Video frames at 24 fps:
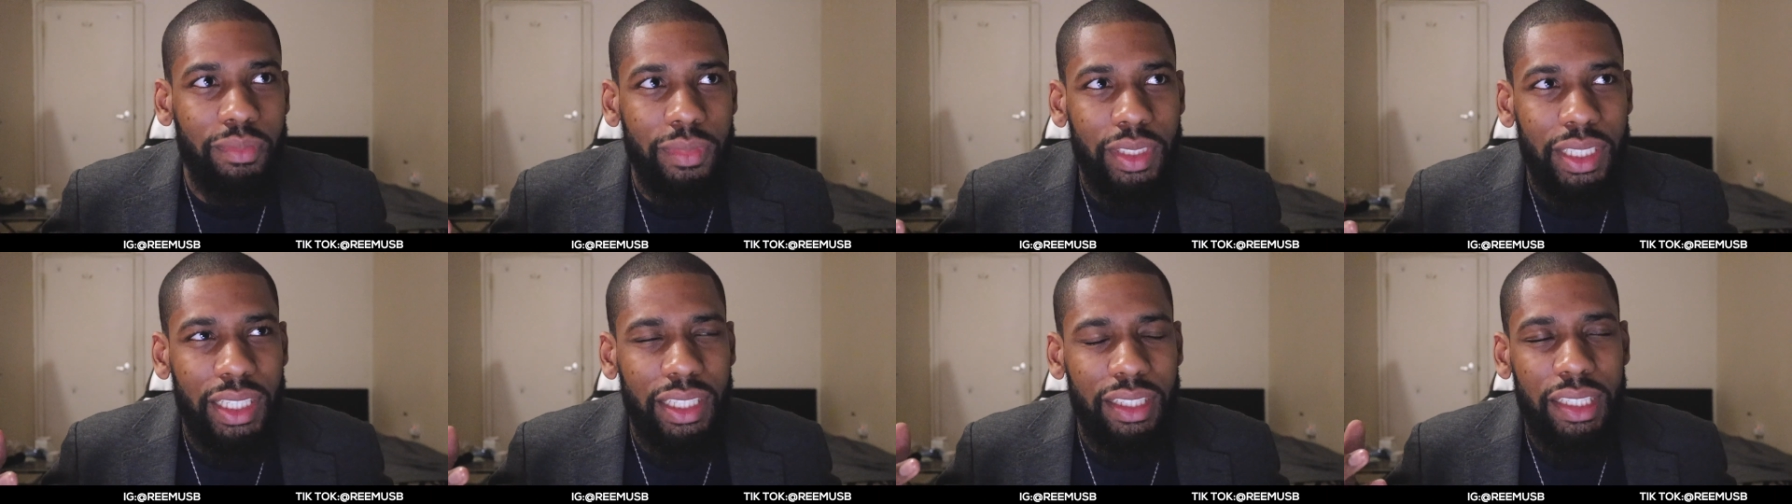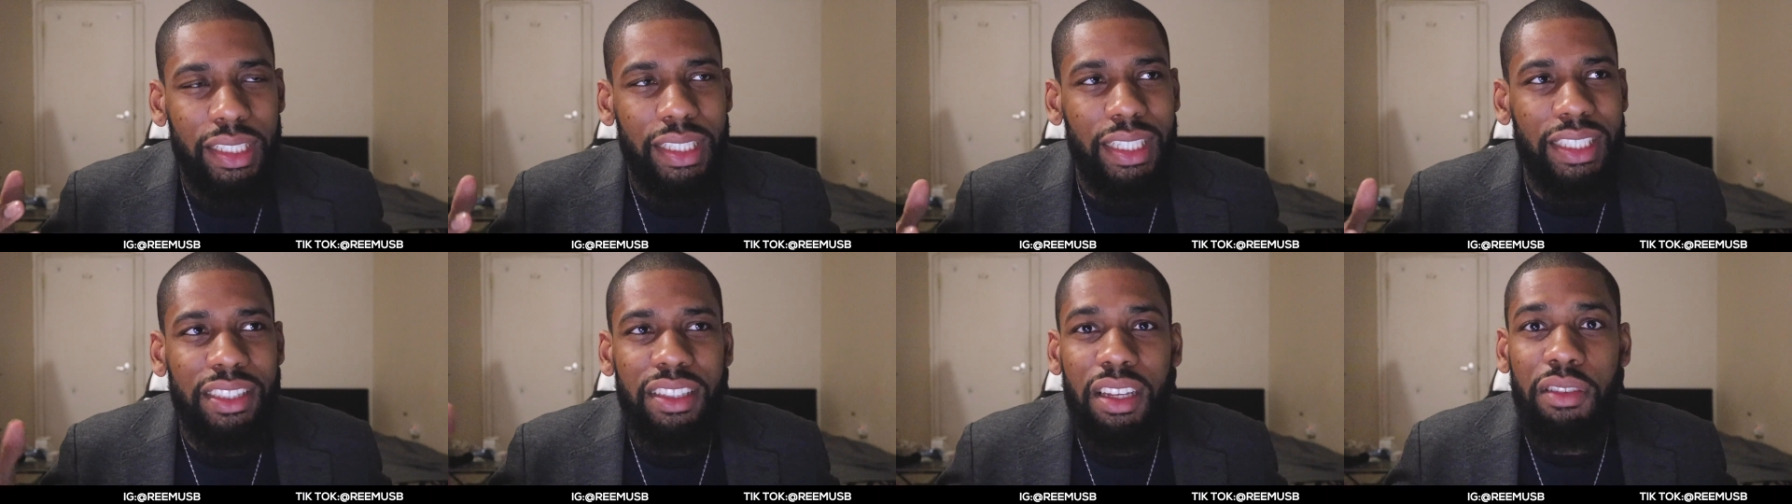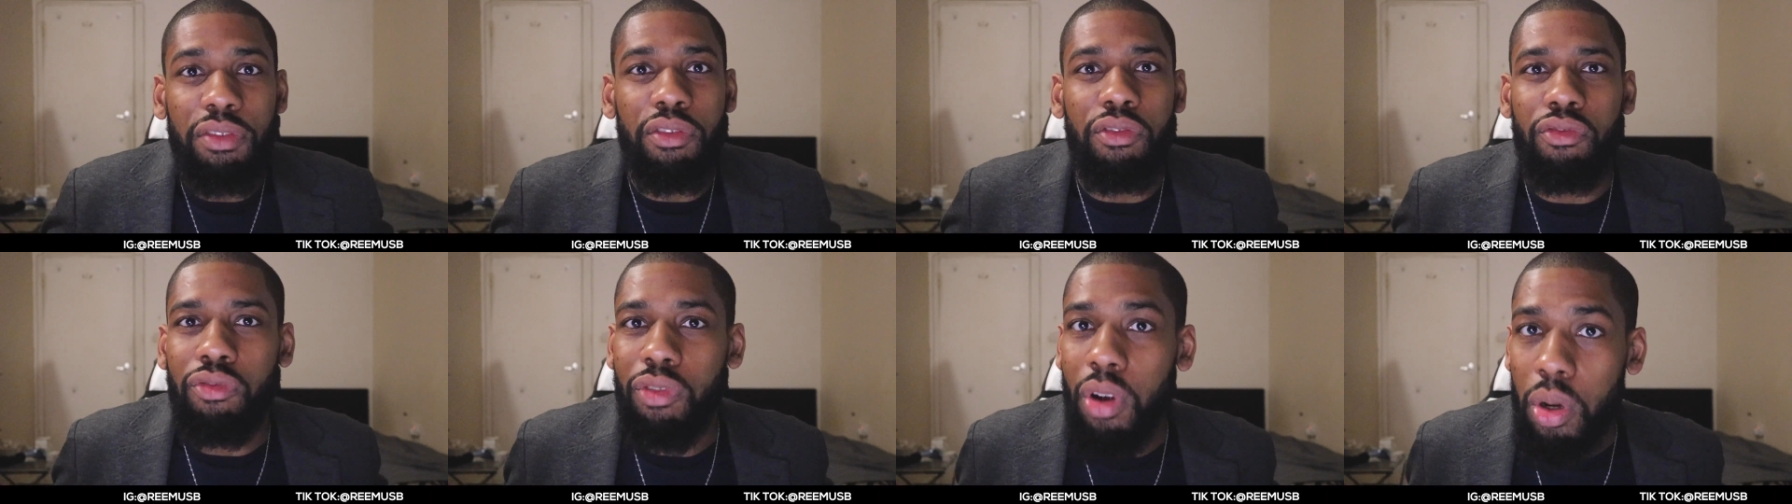it, there's
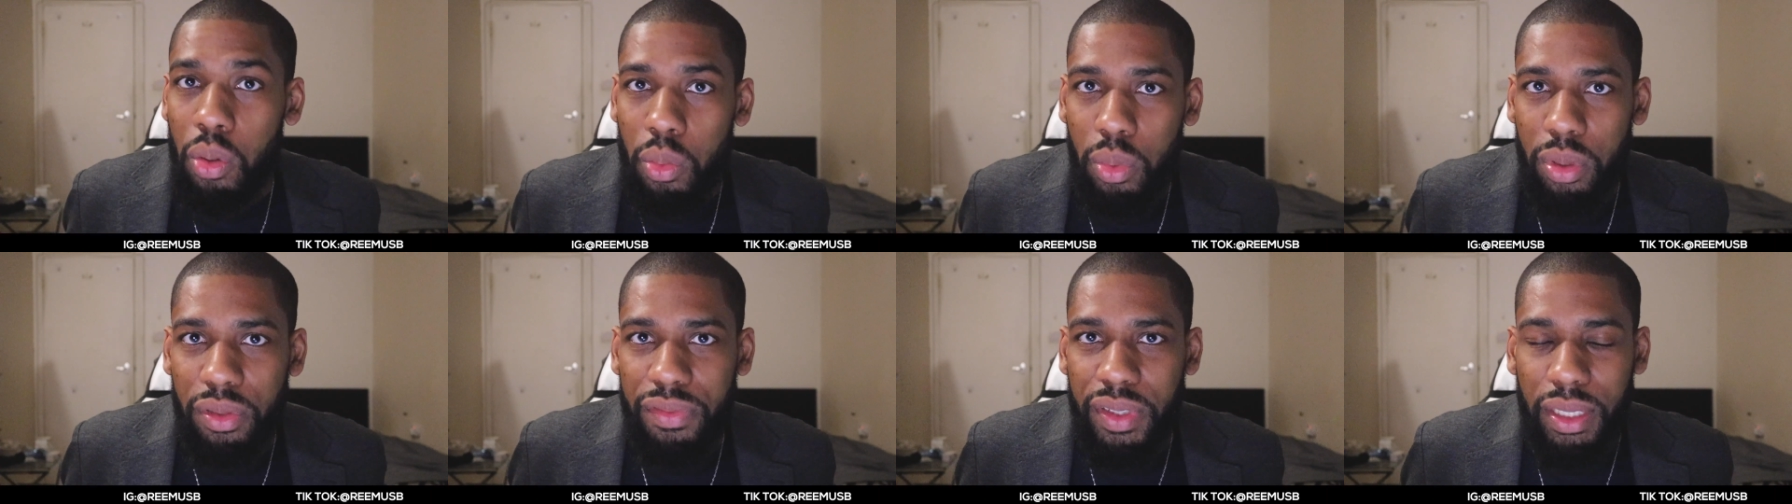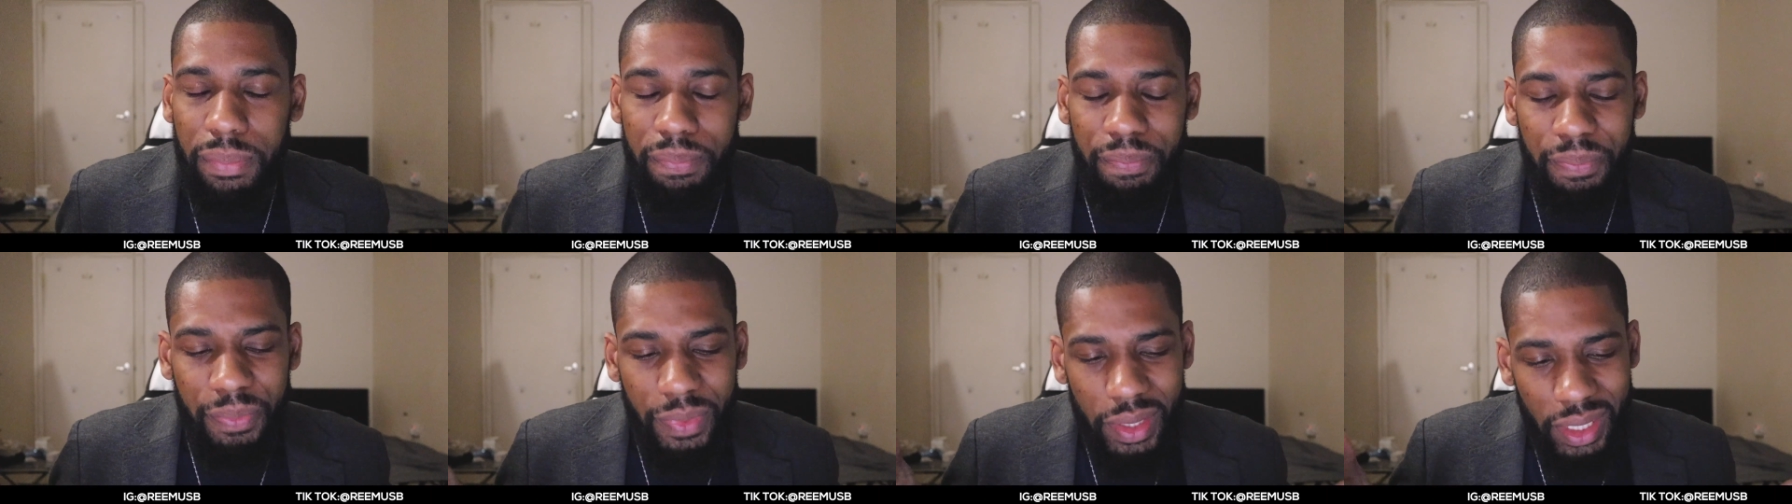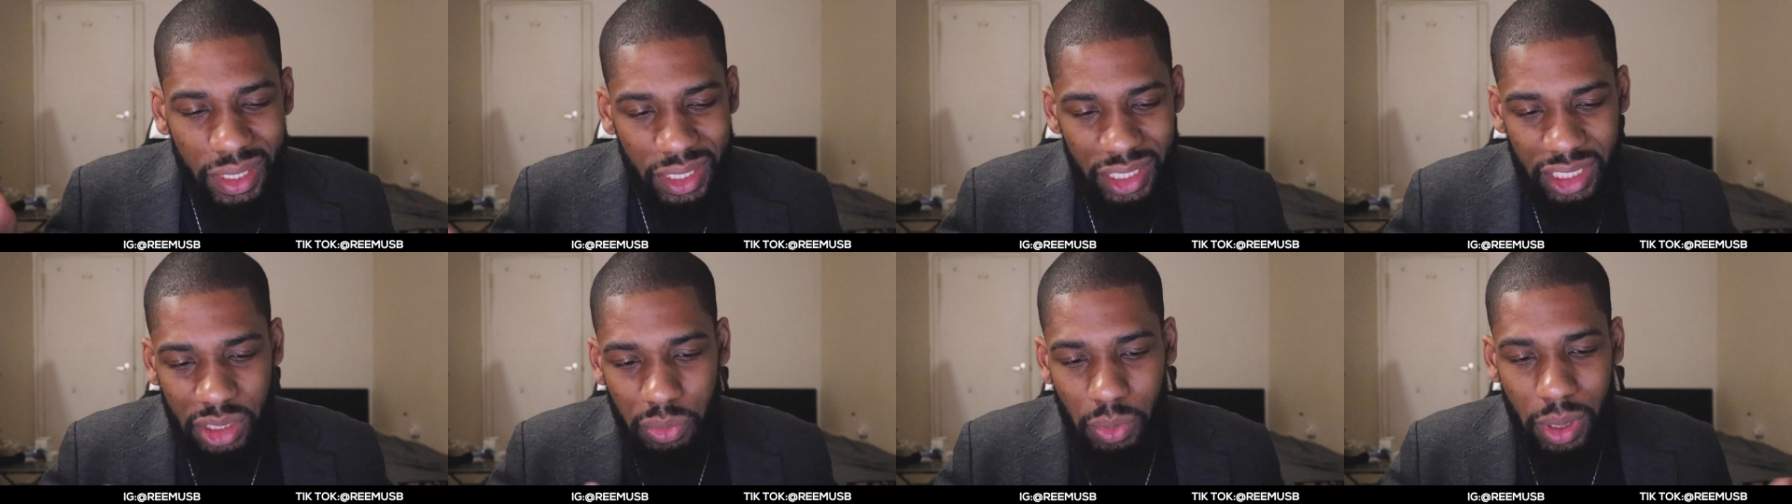nothing wrong with it
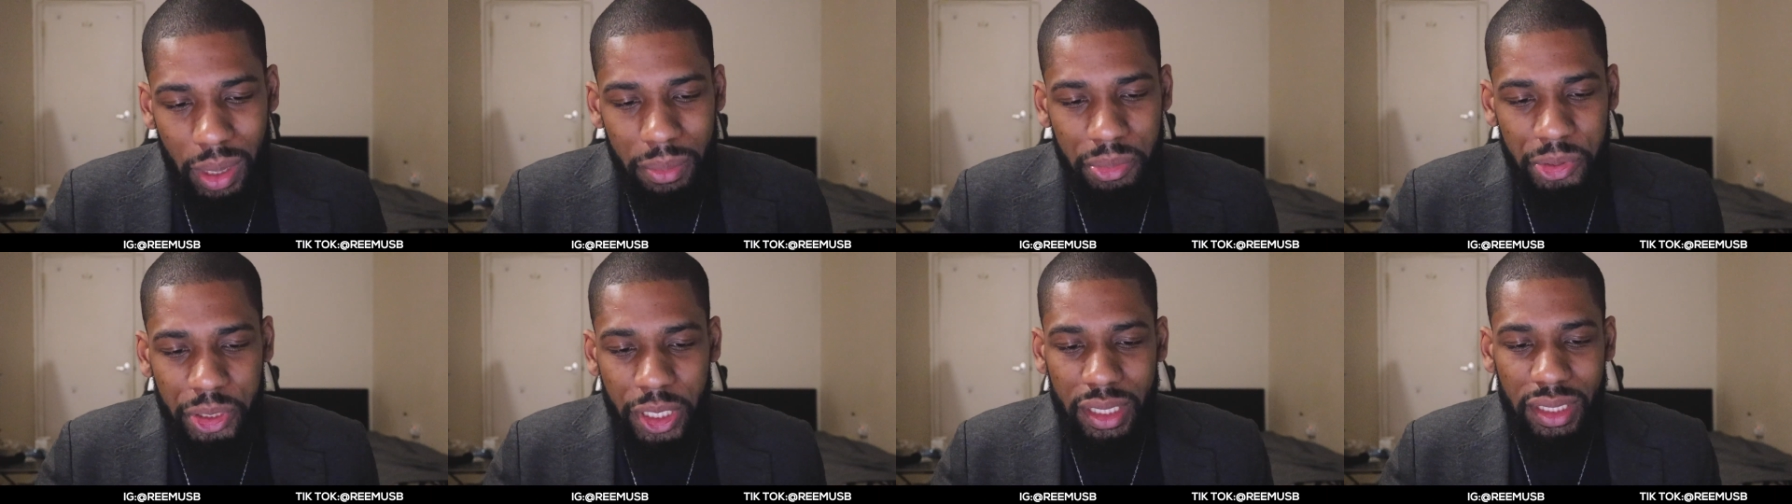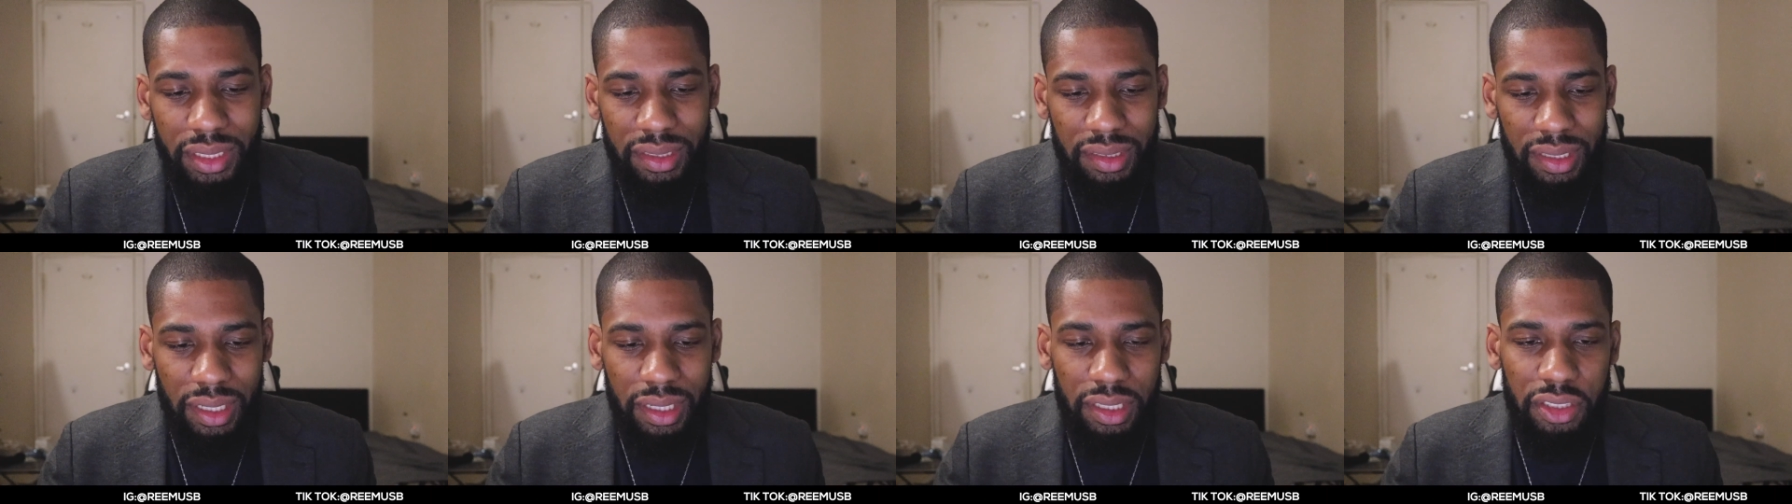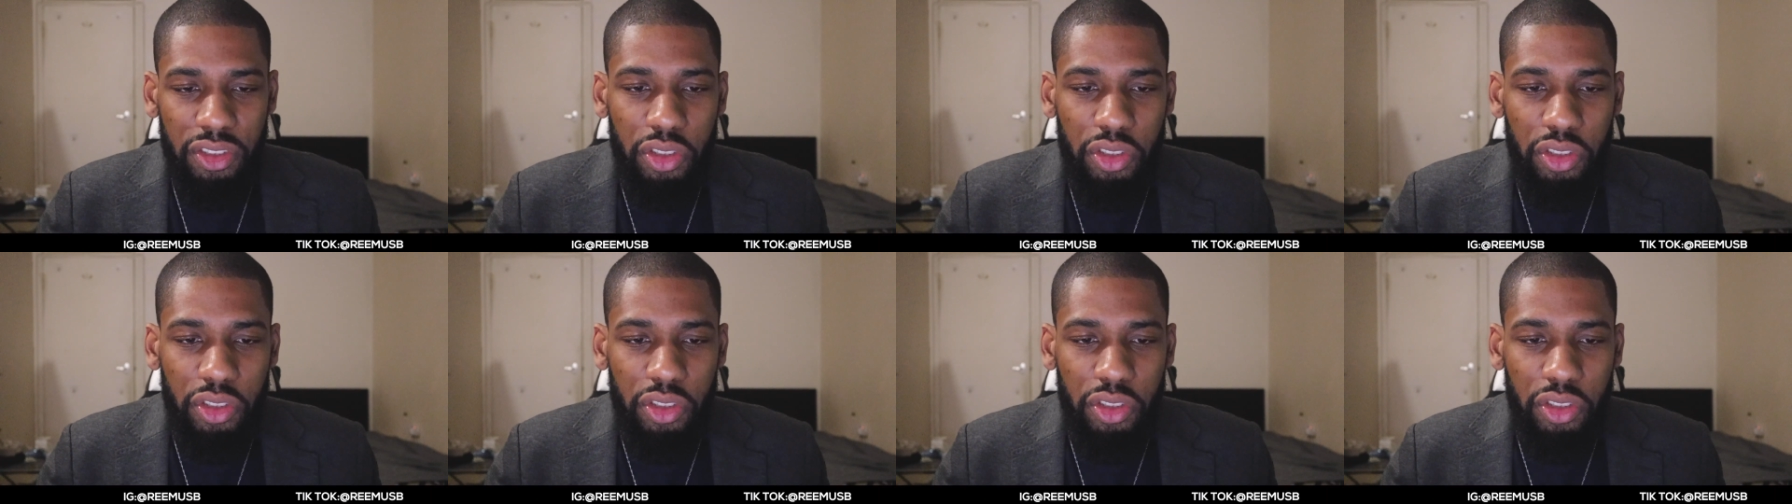is what I'm trying to say.